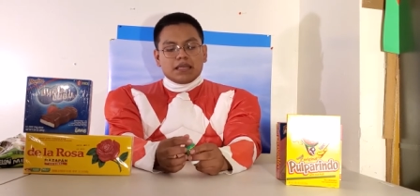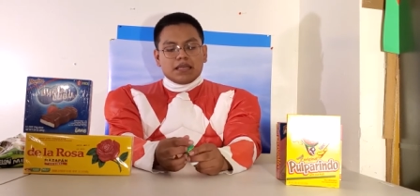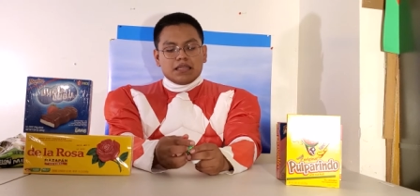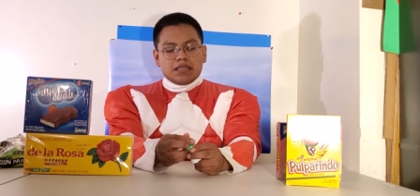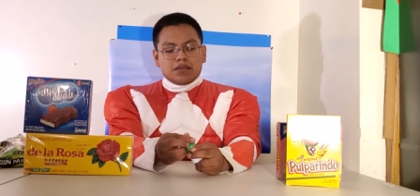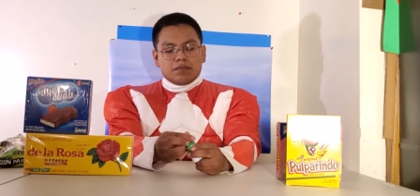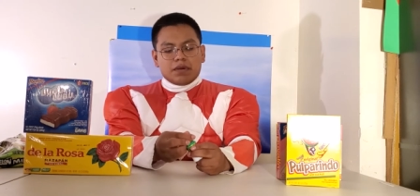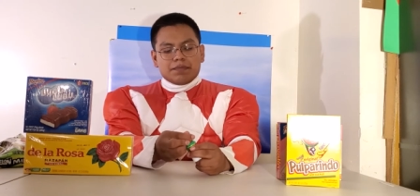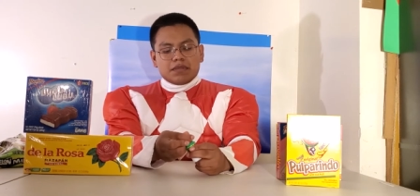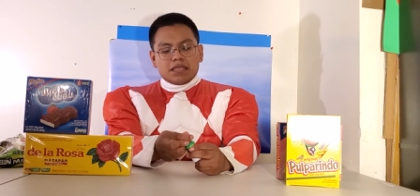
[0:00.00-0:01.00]
And then you
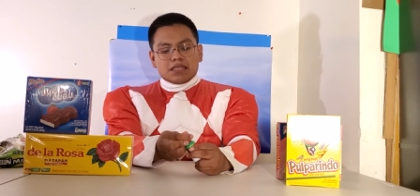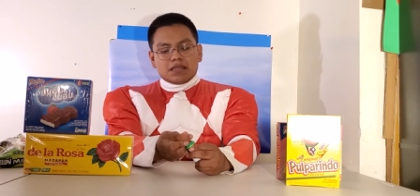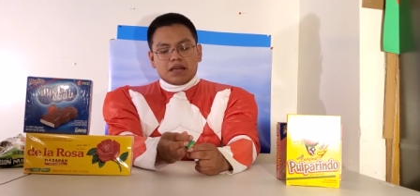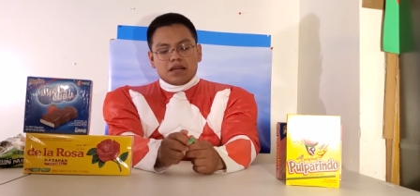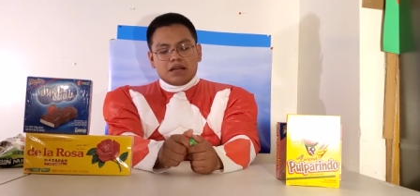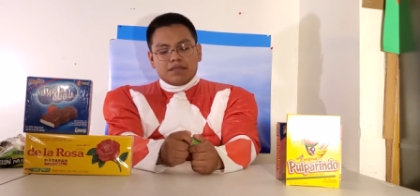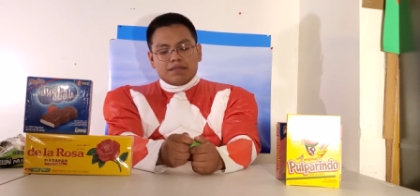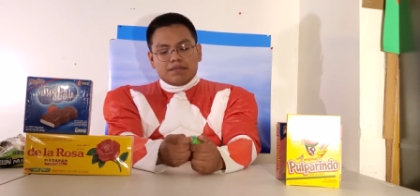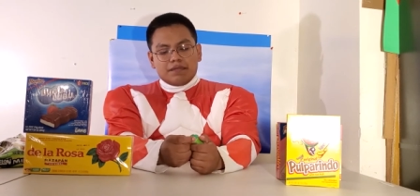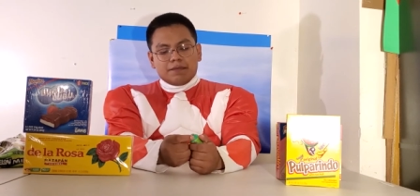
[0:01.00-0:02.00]
pop this off
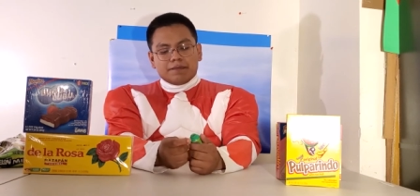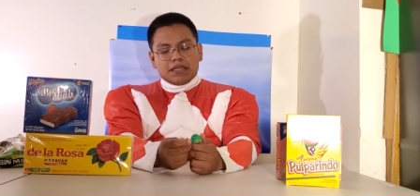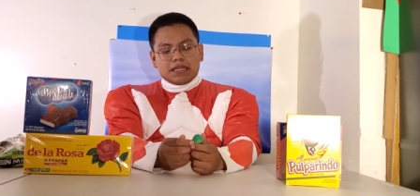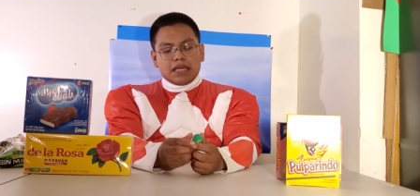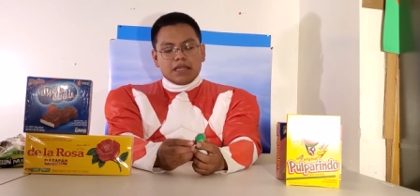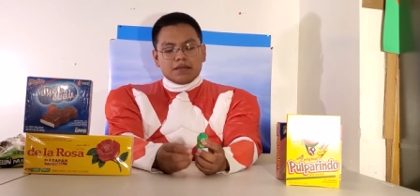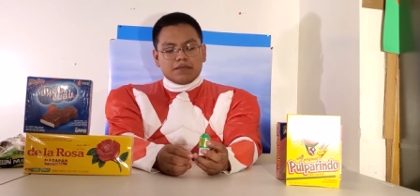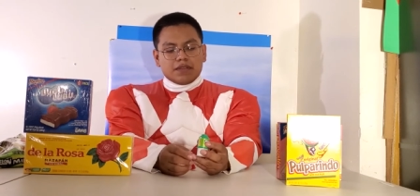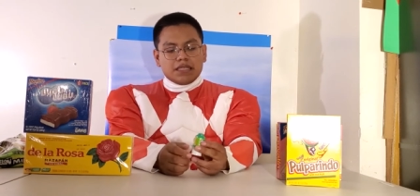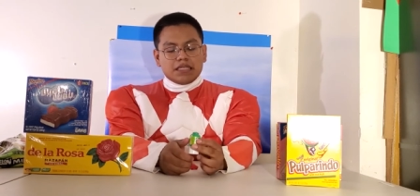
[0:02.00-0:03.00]
like that,
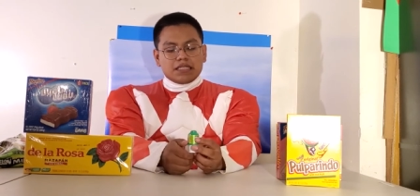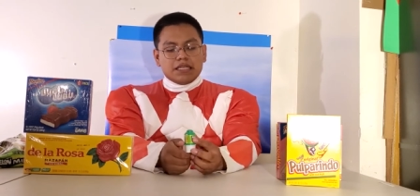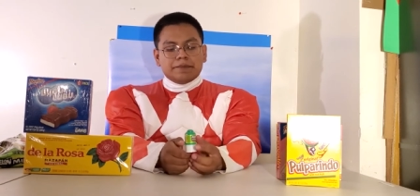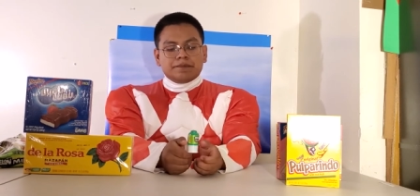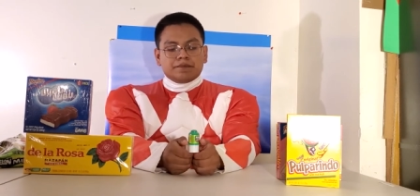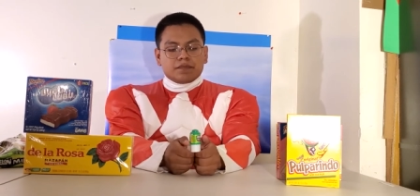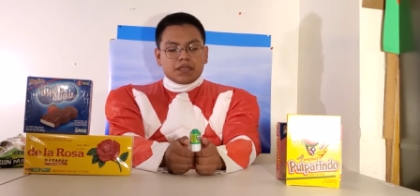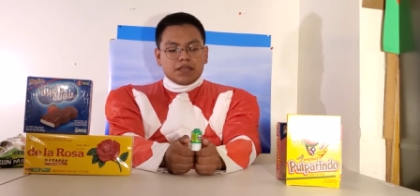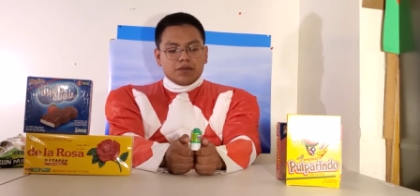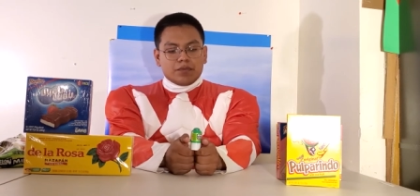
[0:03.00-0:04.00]
very easy.
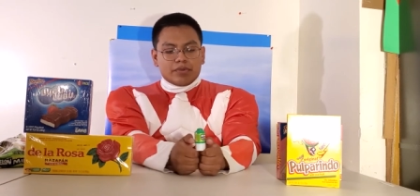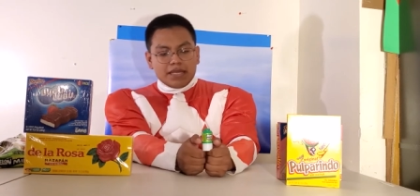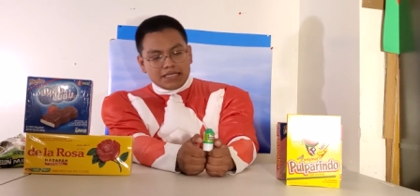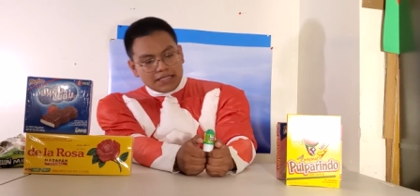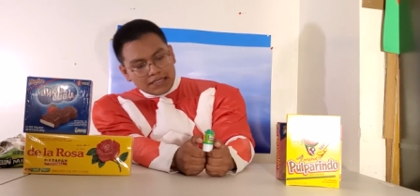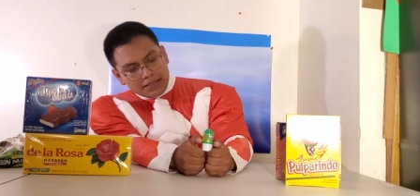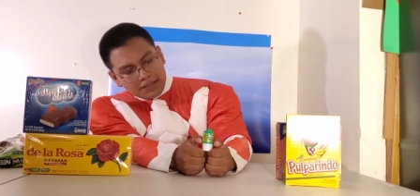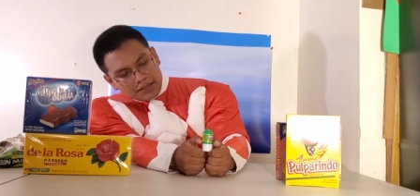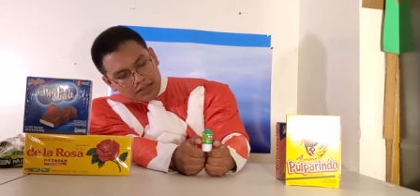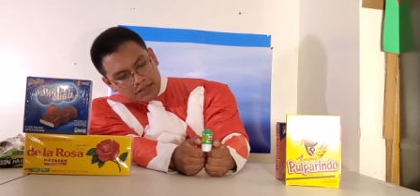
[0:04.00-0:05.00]
And you press it
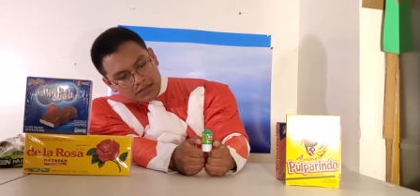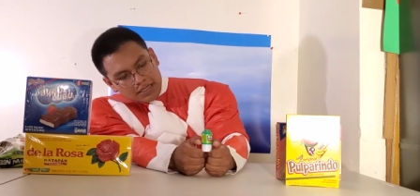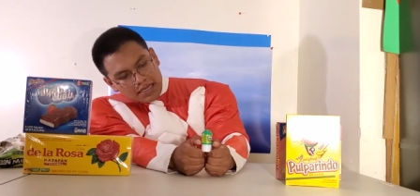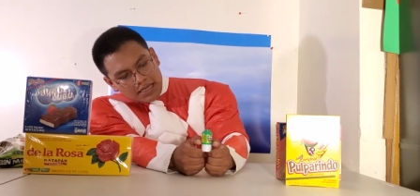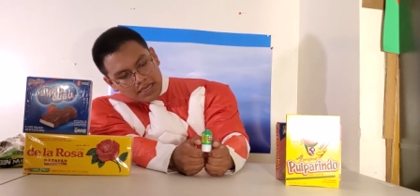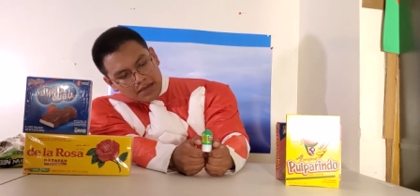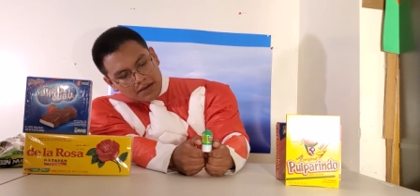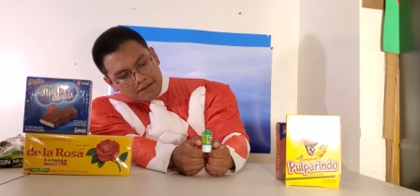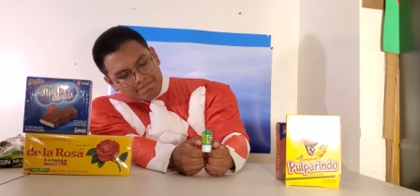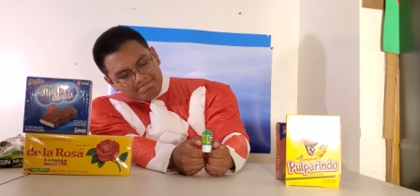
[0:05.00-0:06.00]
so the
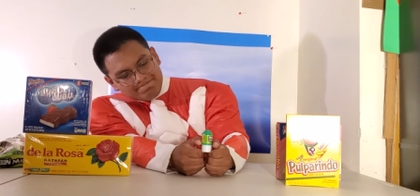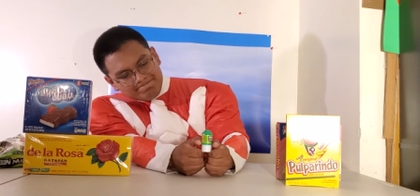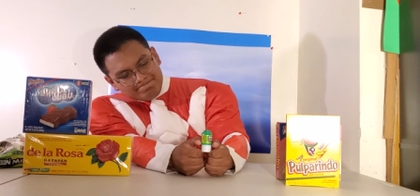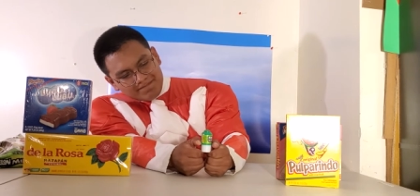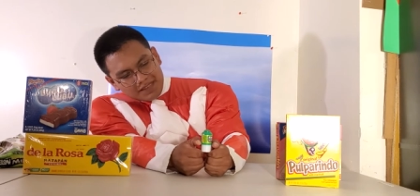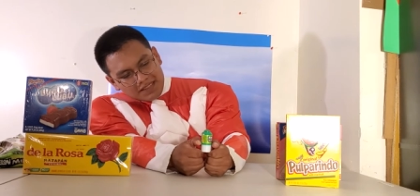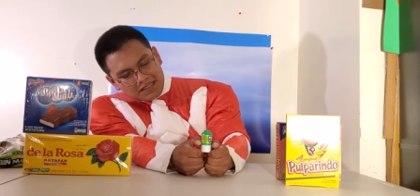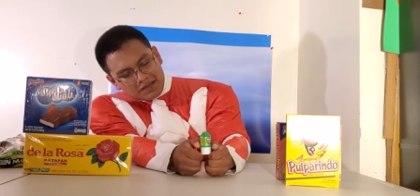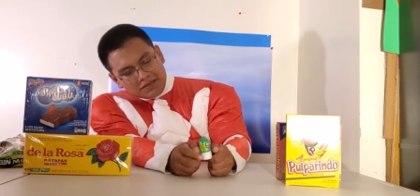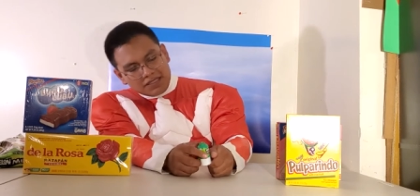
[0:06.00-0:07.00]
hair
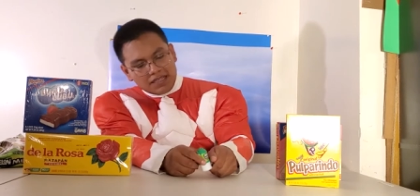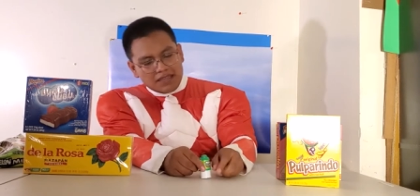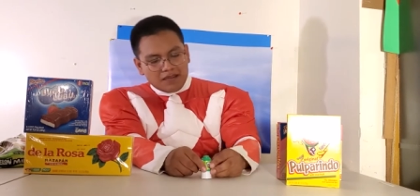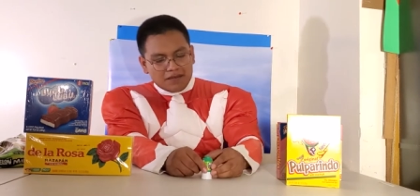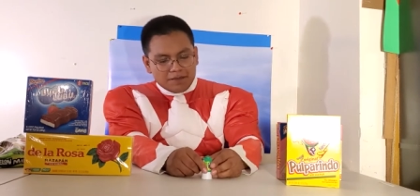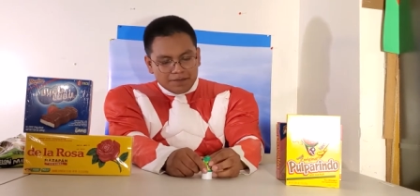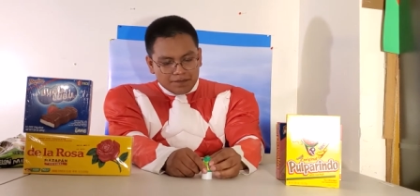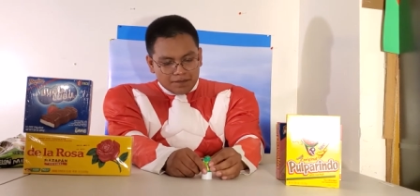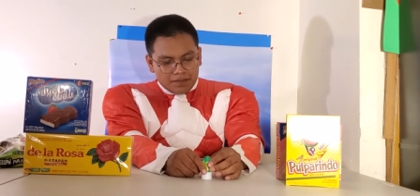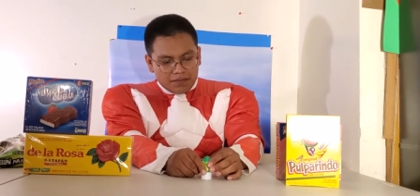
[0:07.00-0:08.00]
comes out.
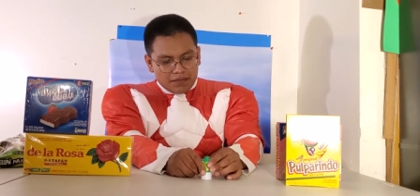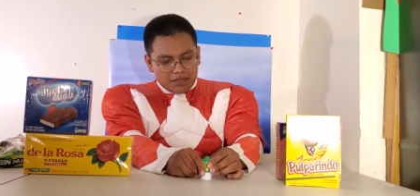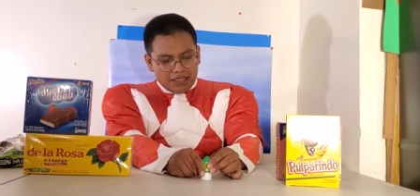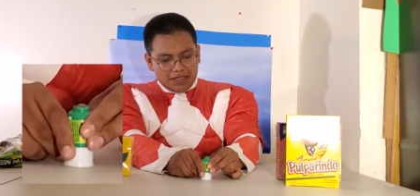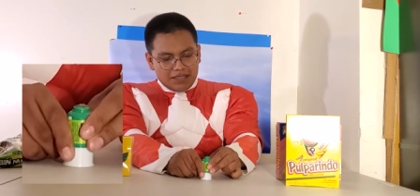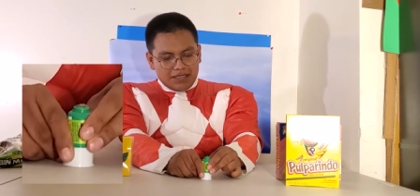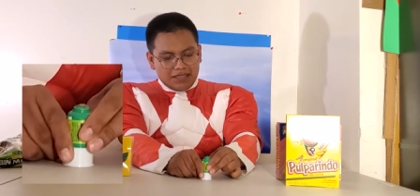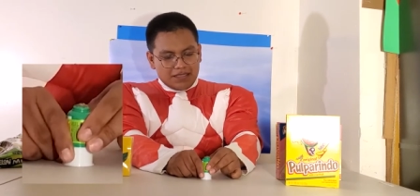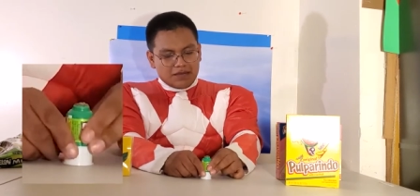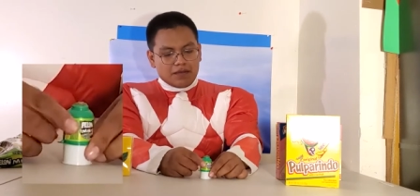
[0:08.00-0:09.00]

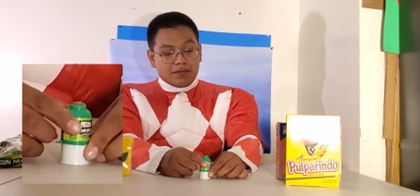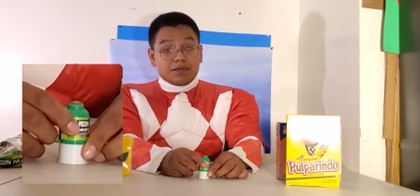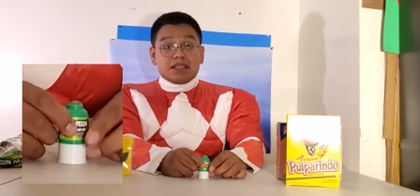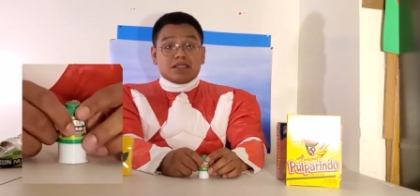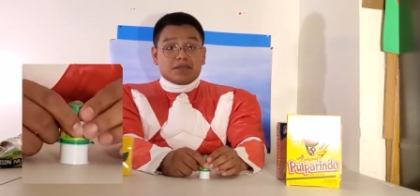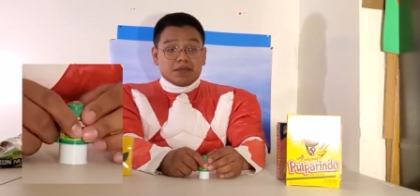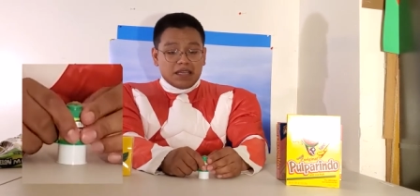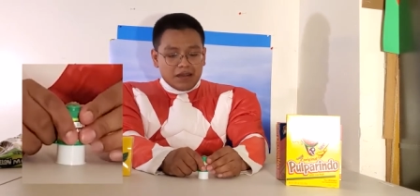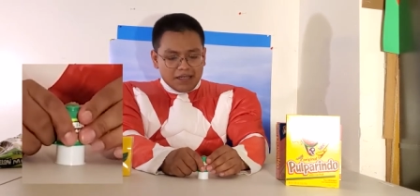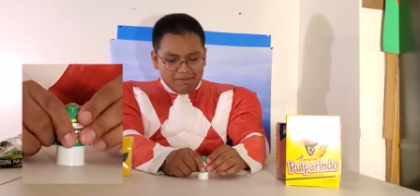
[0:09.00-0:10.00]
Oh, this is really
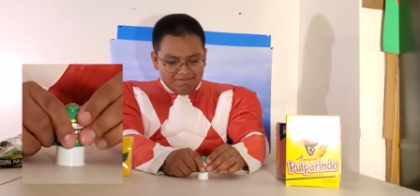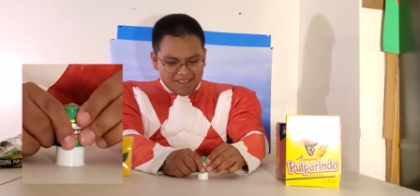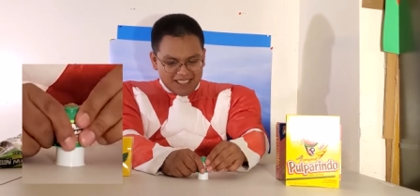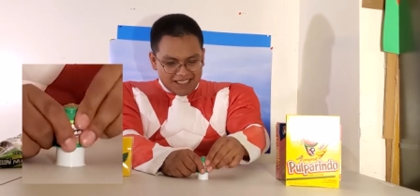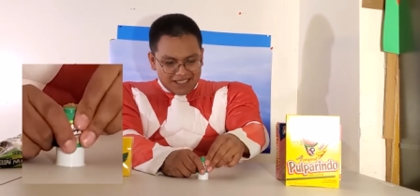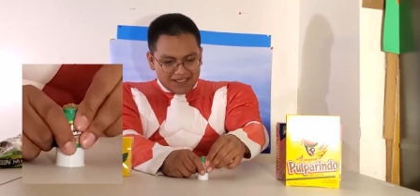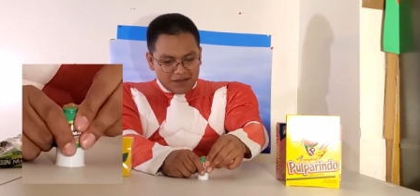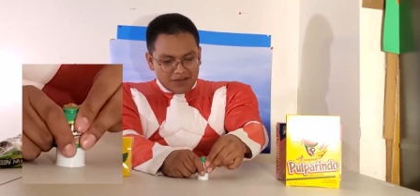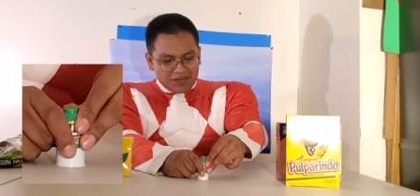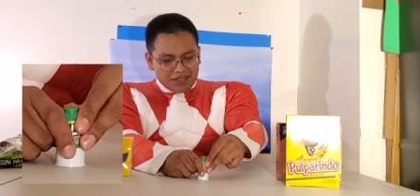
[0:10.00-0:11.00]
hard. It's
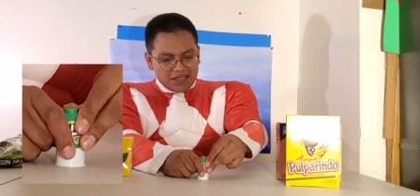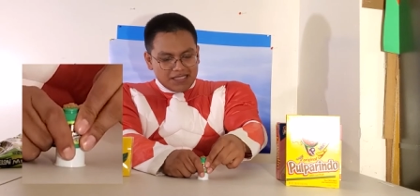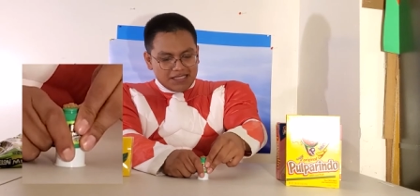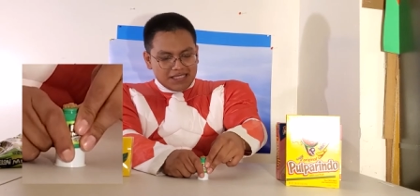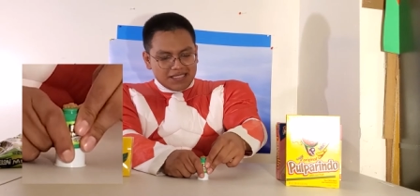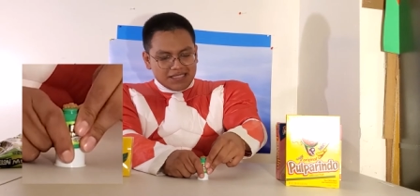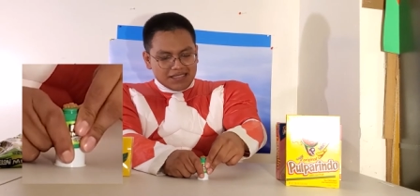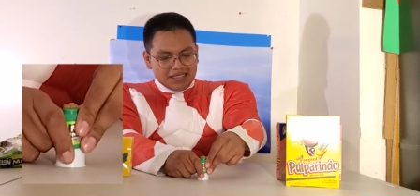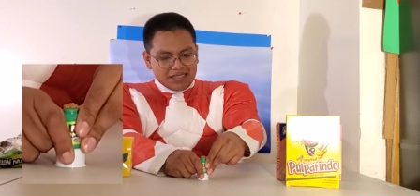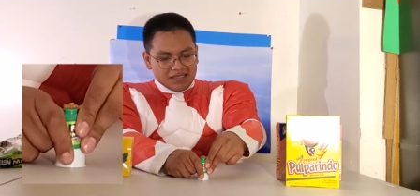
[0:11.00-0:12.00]
usually not
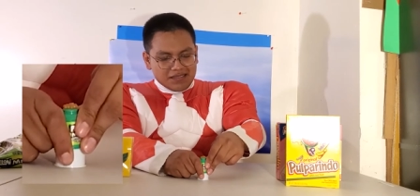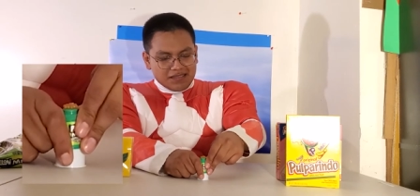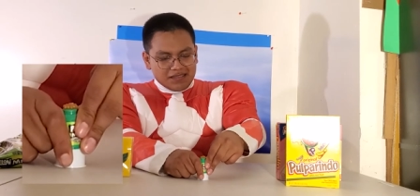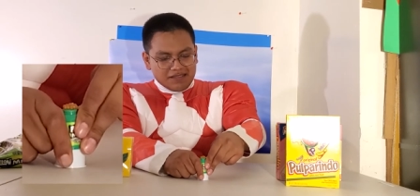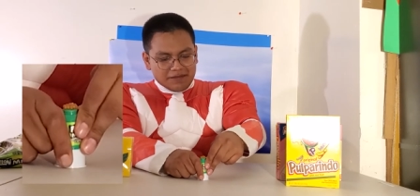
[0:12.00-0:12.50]
this hard.